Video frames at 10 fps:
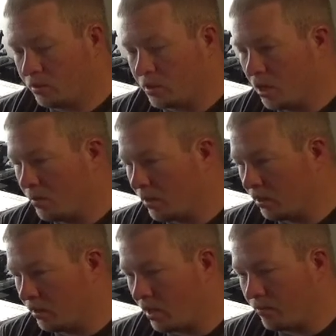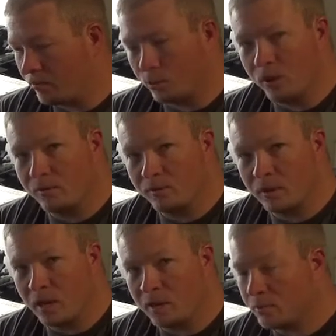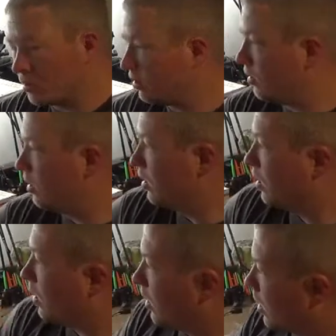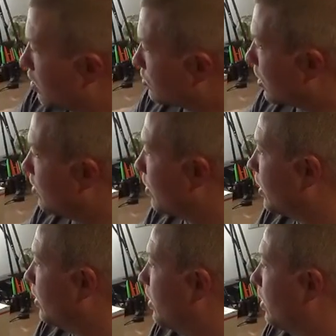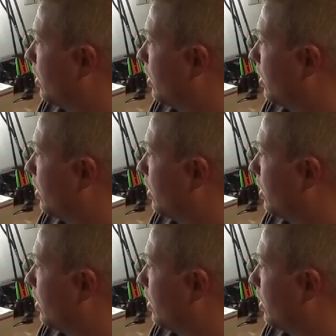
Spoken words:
come in, they have 3 different types, and those come in